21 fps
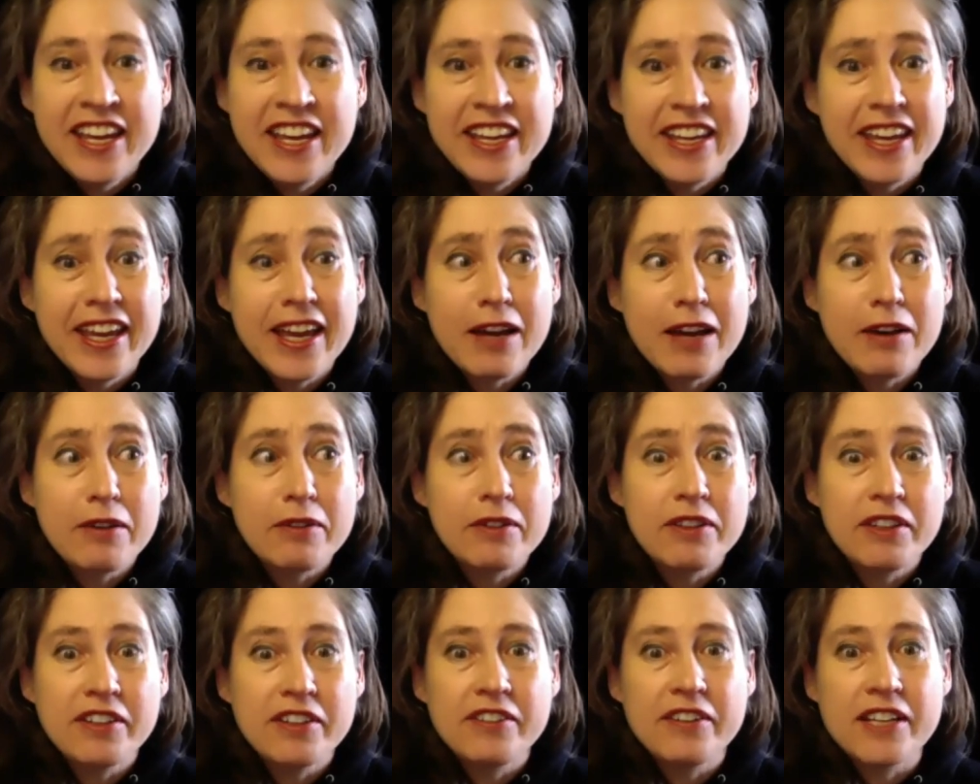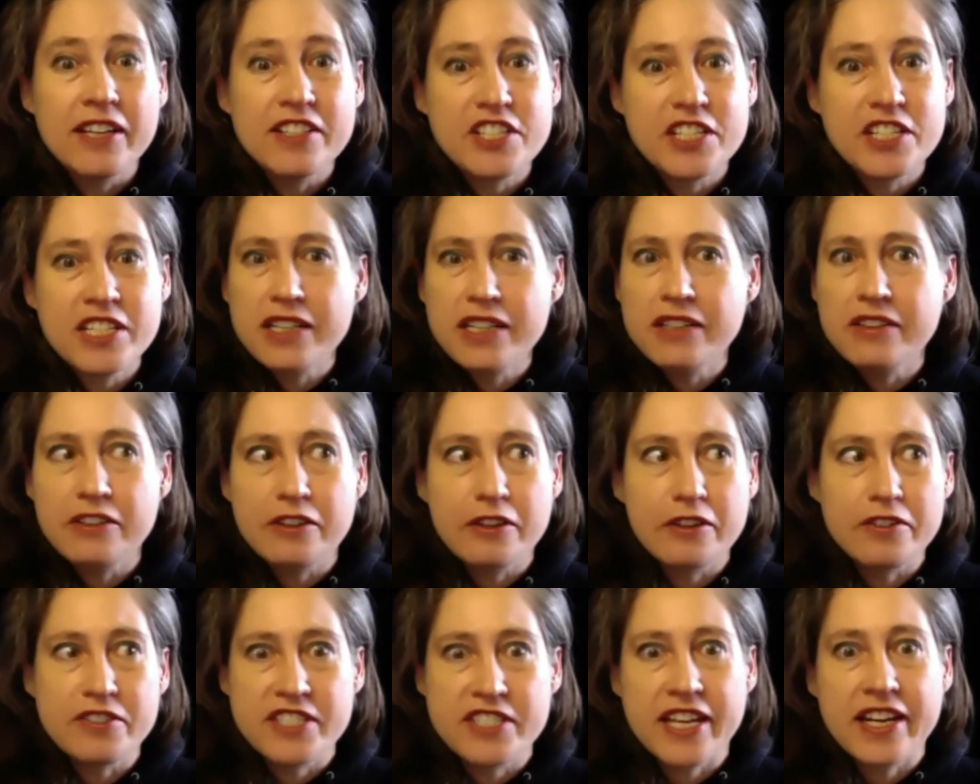yeah, you know, and she didn't
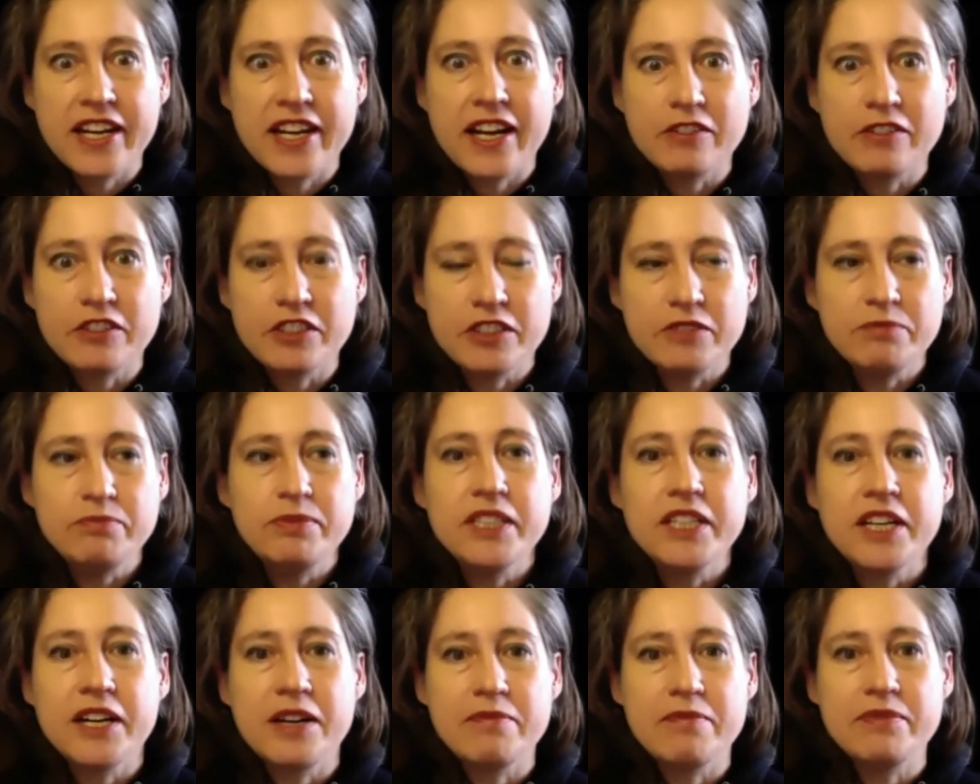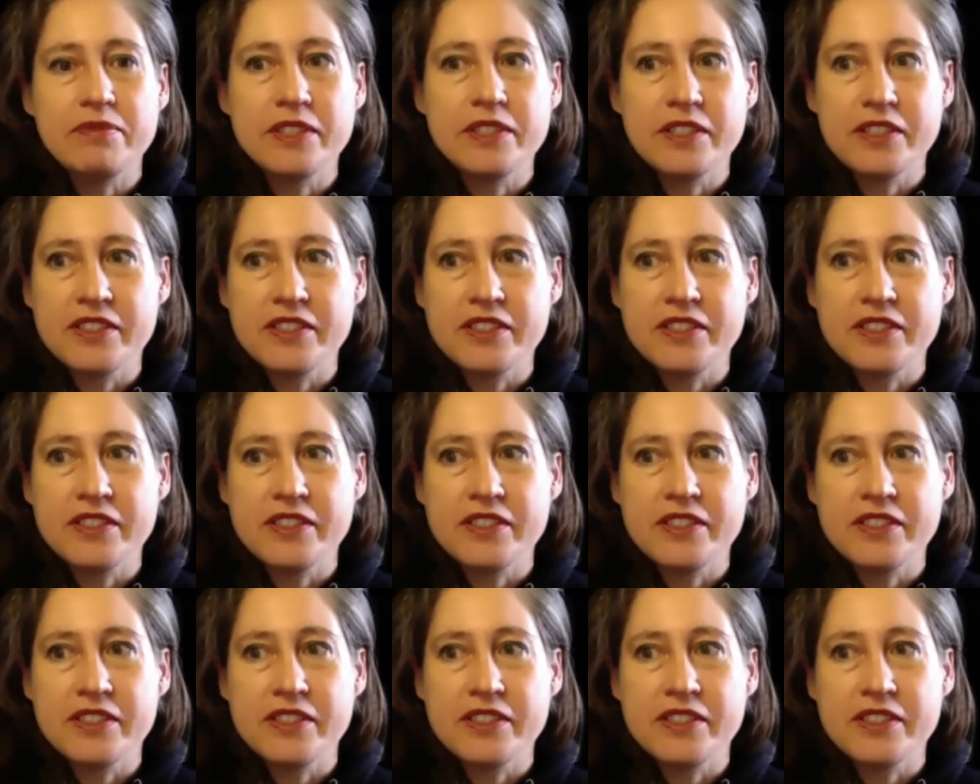set out to become